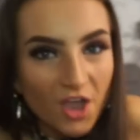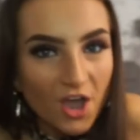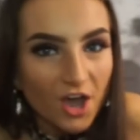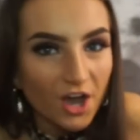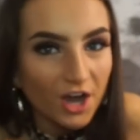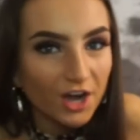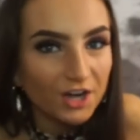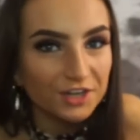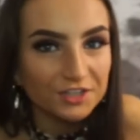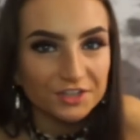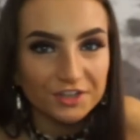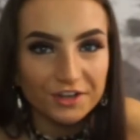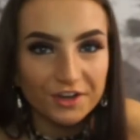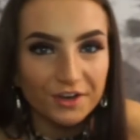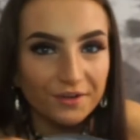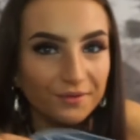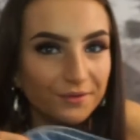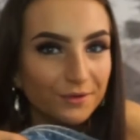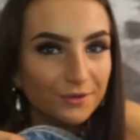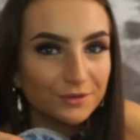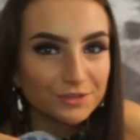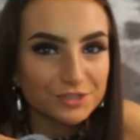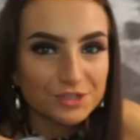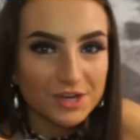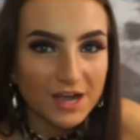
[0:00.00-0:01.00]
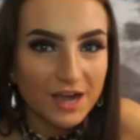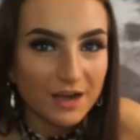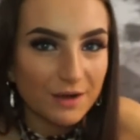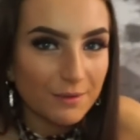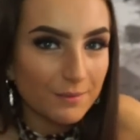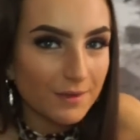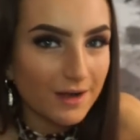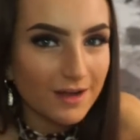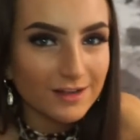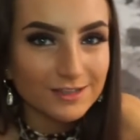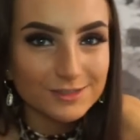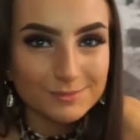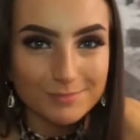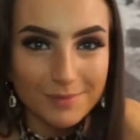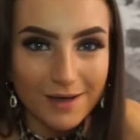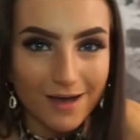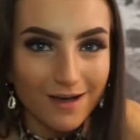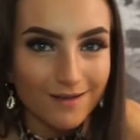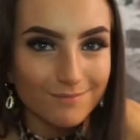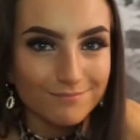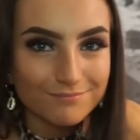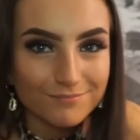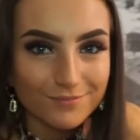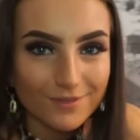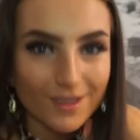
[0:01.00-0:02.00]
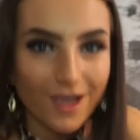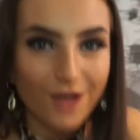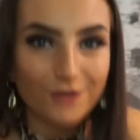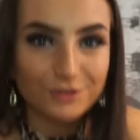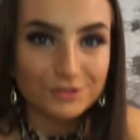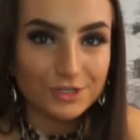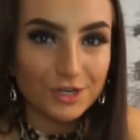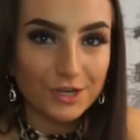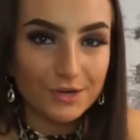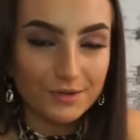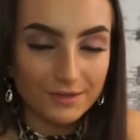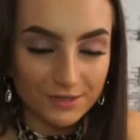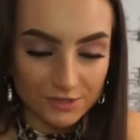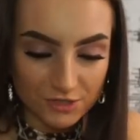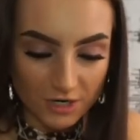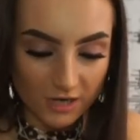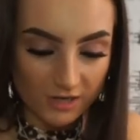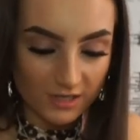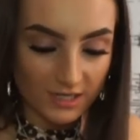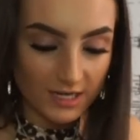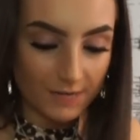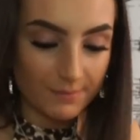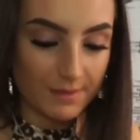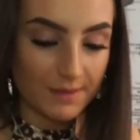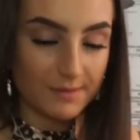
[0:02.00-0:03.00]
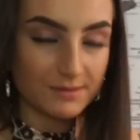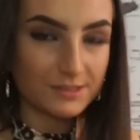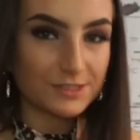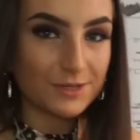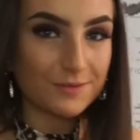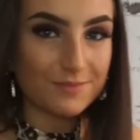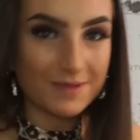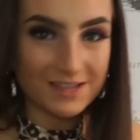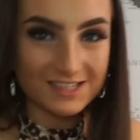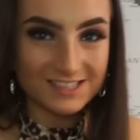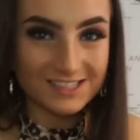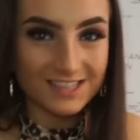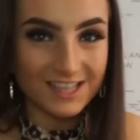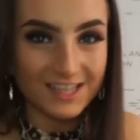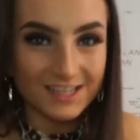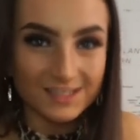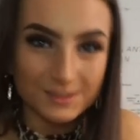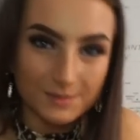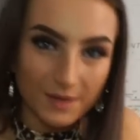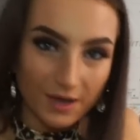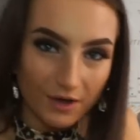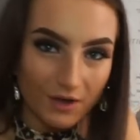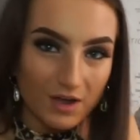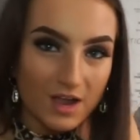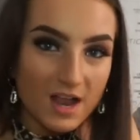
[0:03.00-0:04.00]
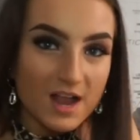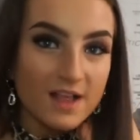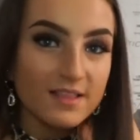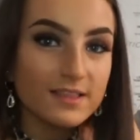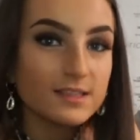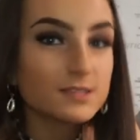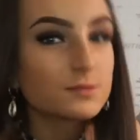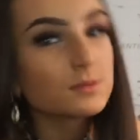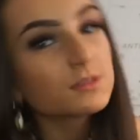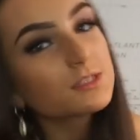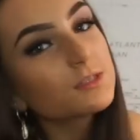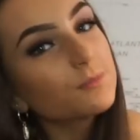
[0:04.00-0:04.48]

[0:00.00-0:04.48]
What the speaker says: I don't know, not sure how it works, but I'll show you in the trial clip. And so basically as well, this was